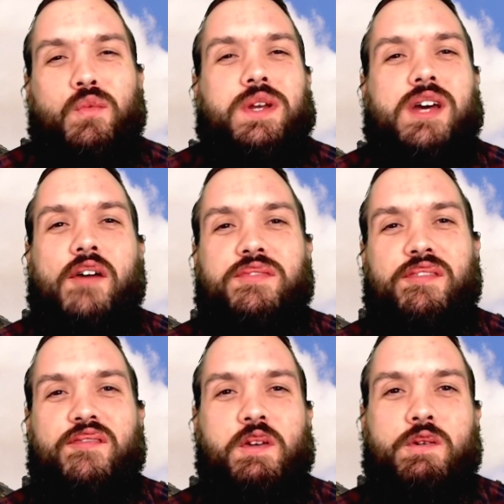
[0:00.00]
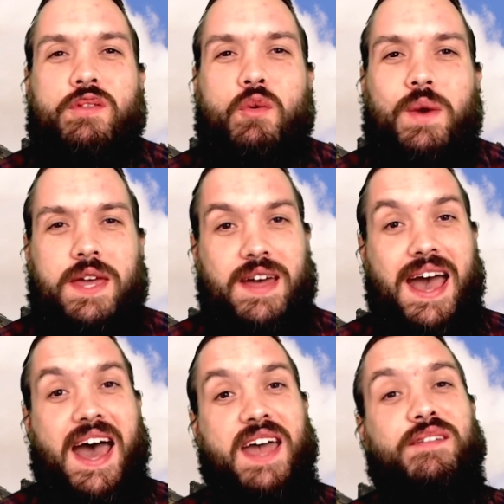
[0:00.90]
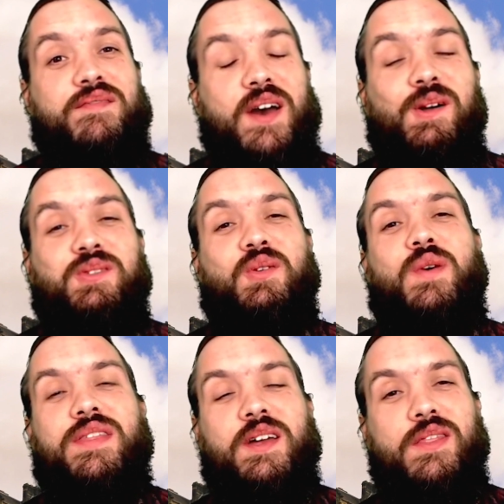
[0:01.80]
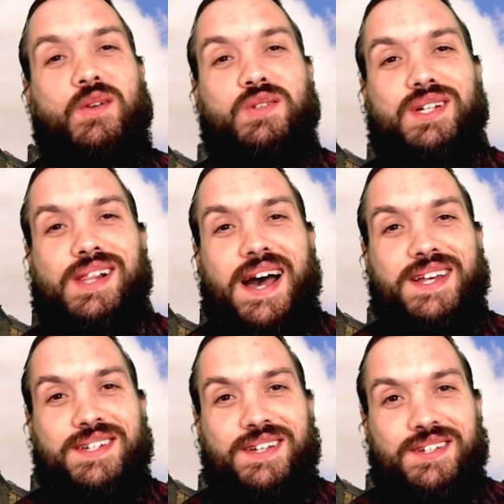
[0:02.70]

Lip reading: would have to feel the way that I felt within those classes.